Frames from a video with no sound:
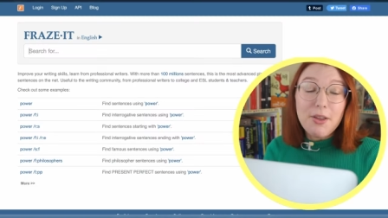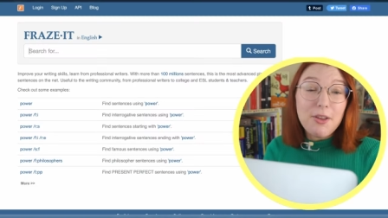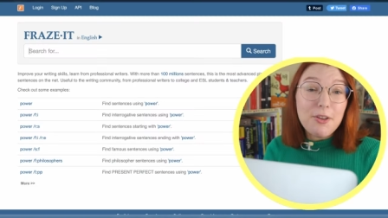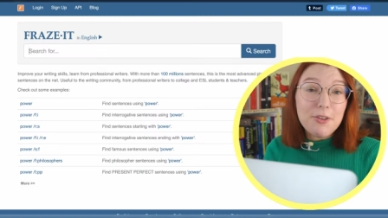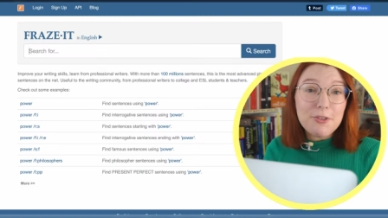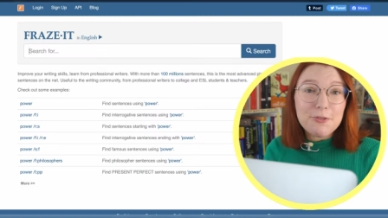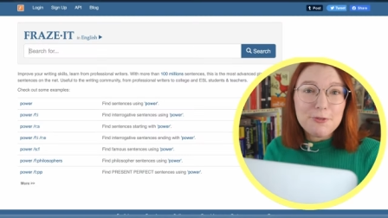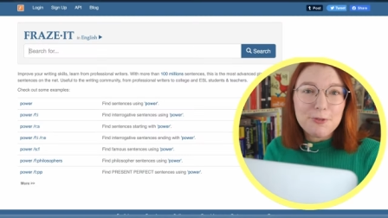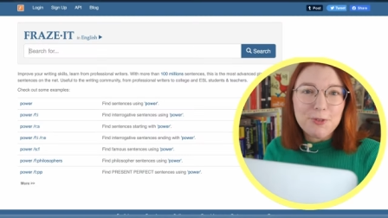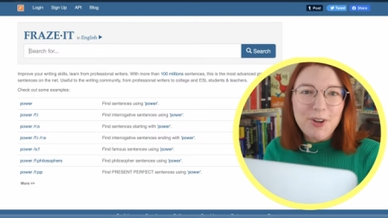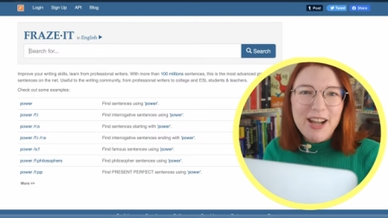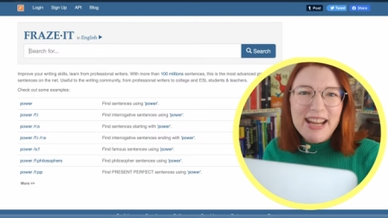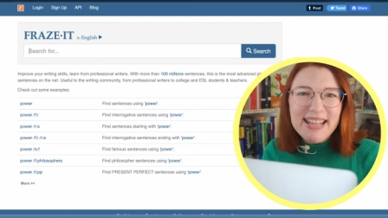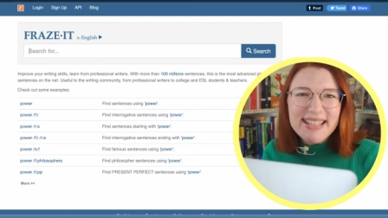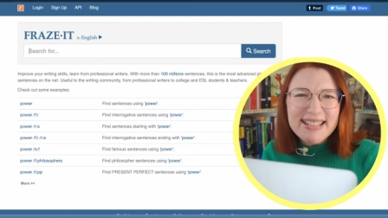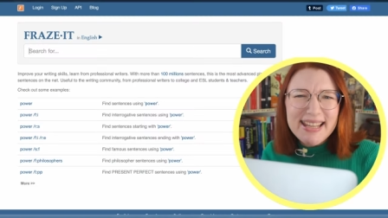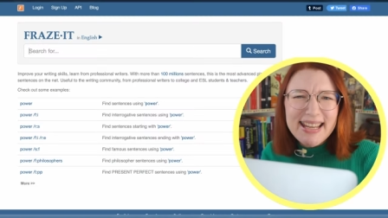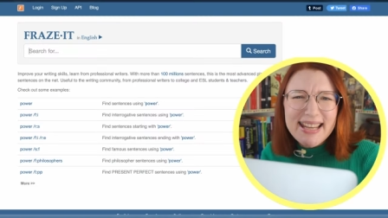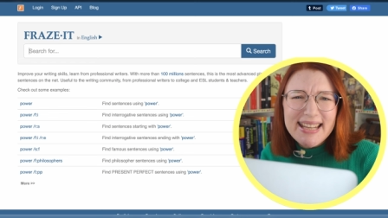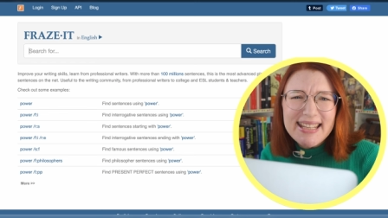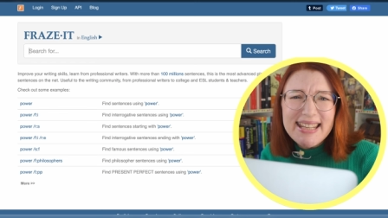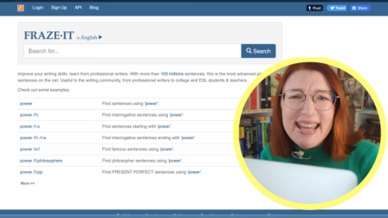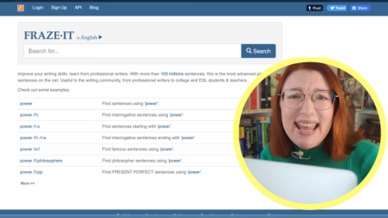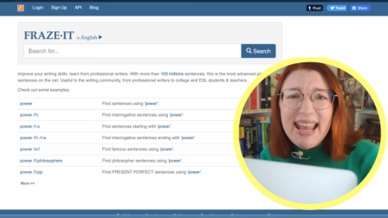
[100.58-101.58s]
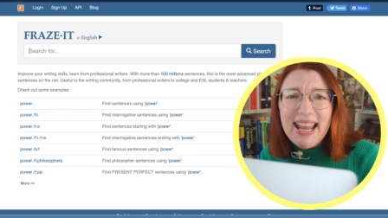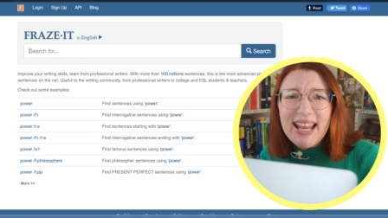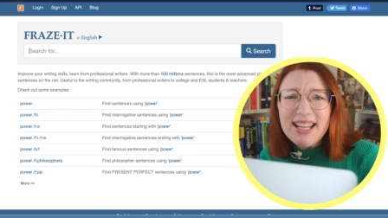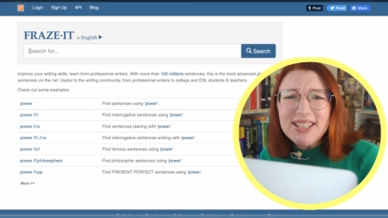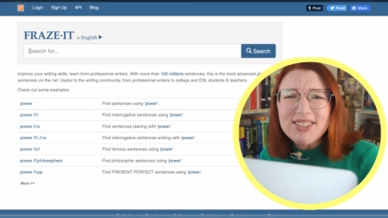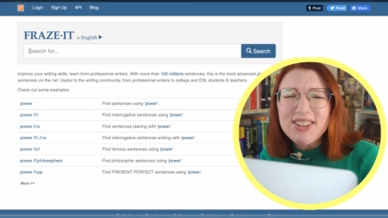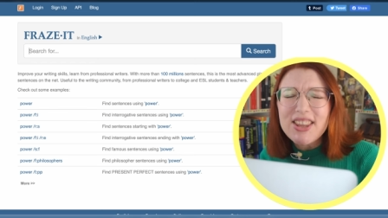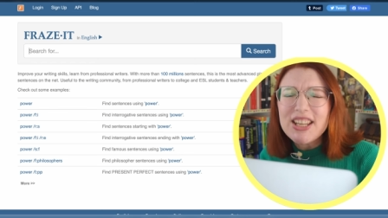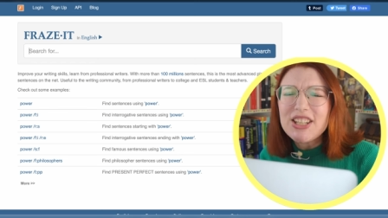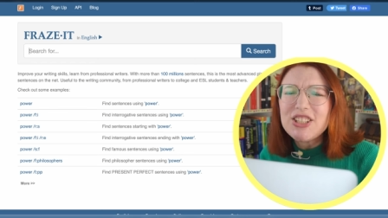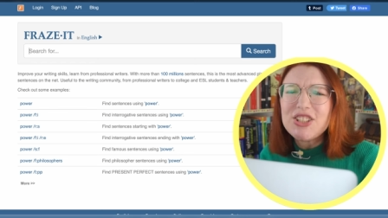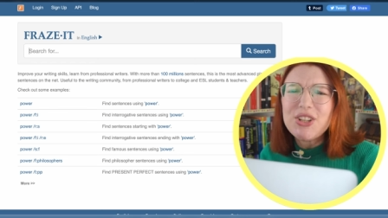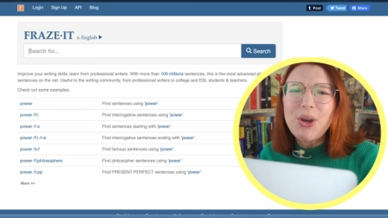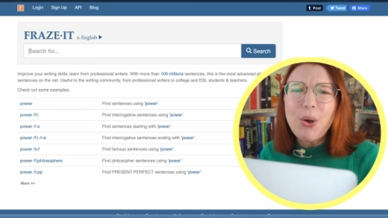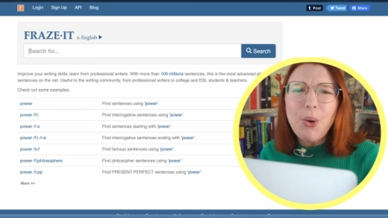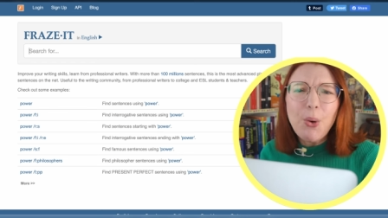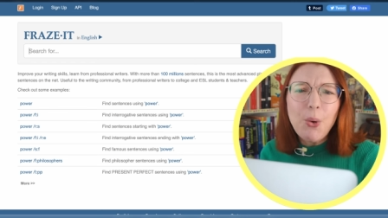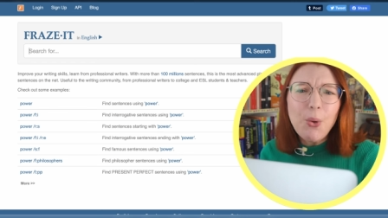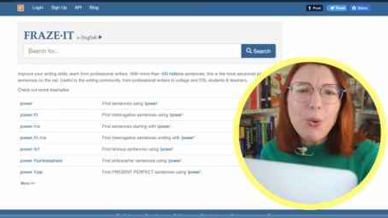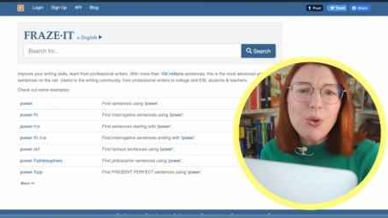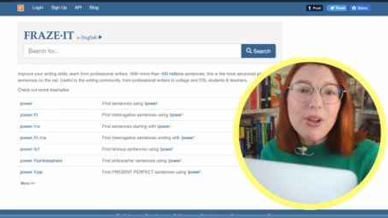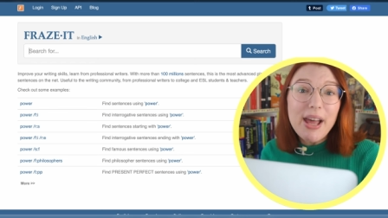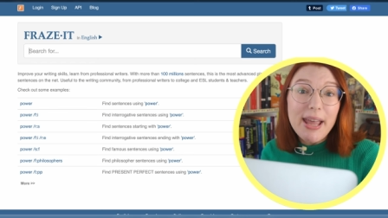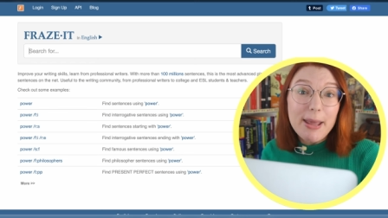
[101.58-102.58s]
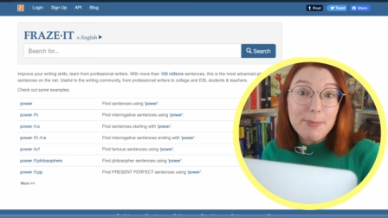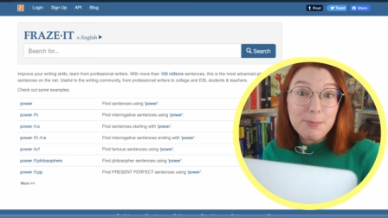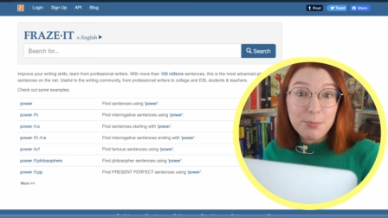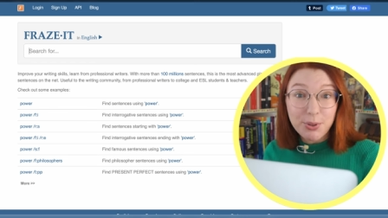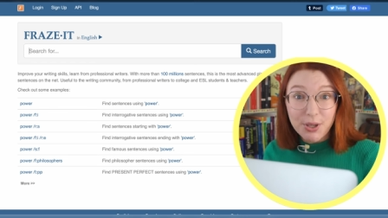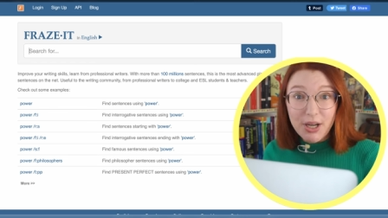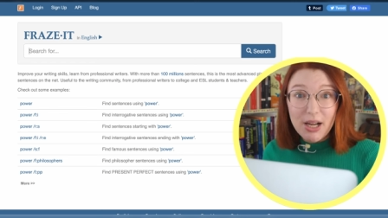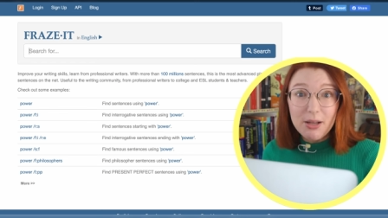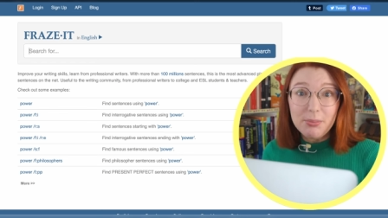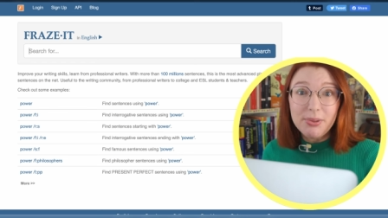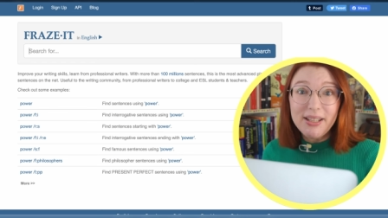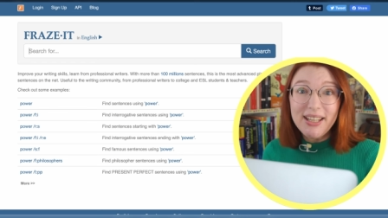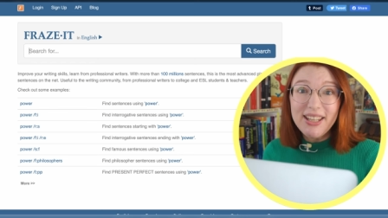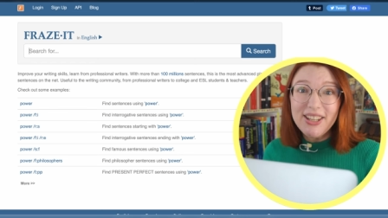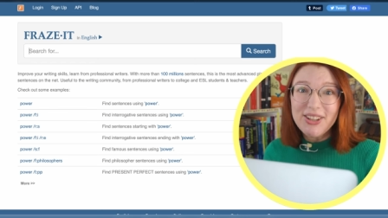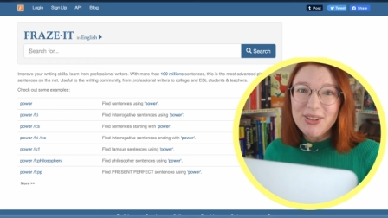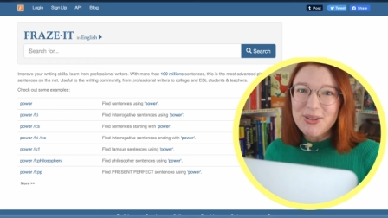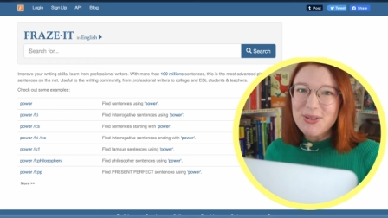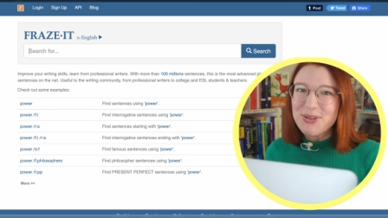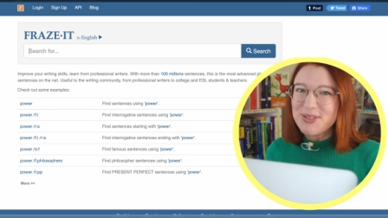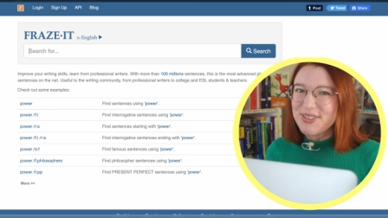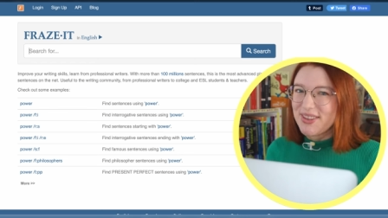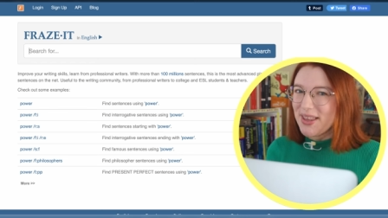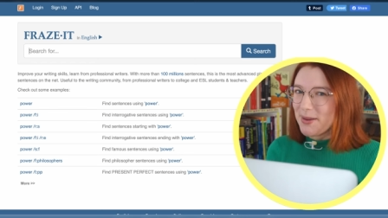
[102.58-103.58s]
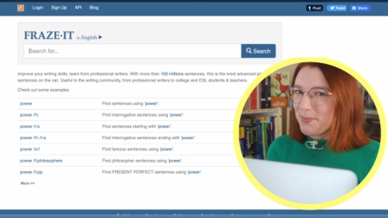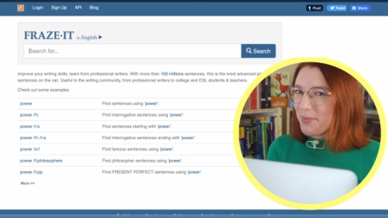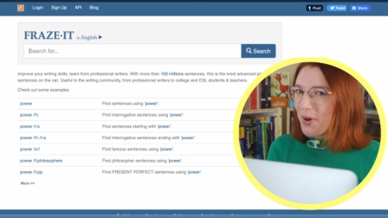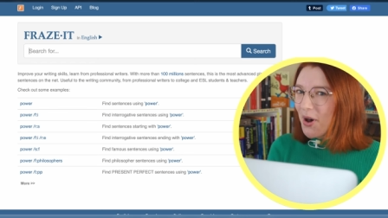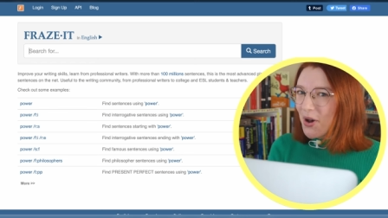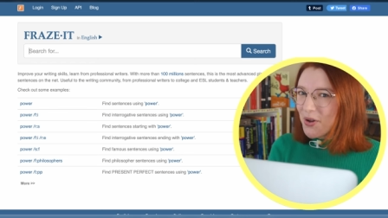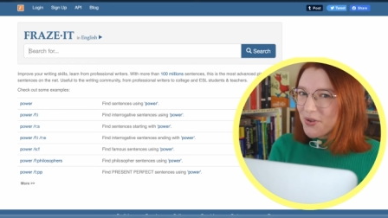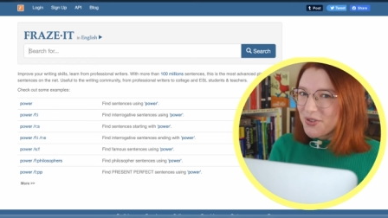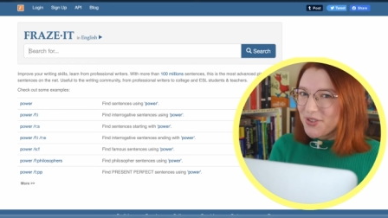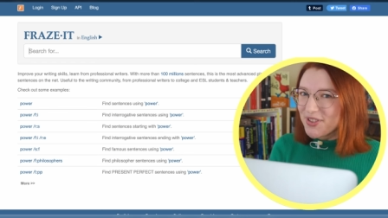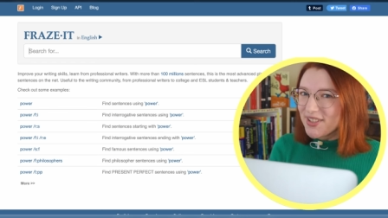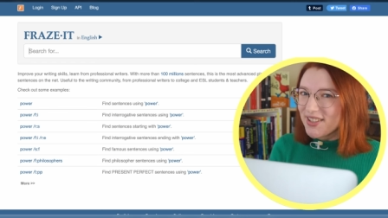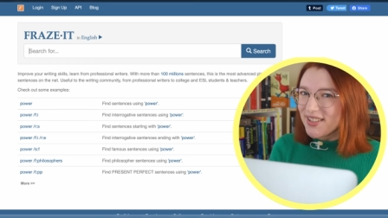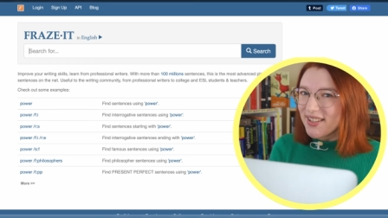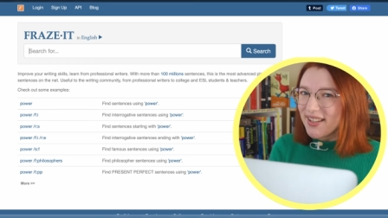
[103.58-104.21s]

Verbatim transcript: Fraze.it is the tool I probably use the most.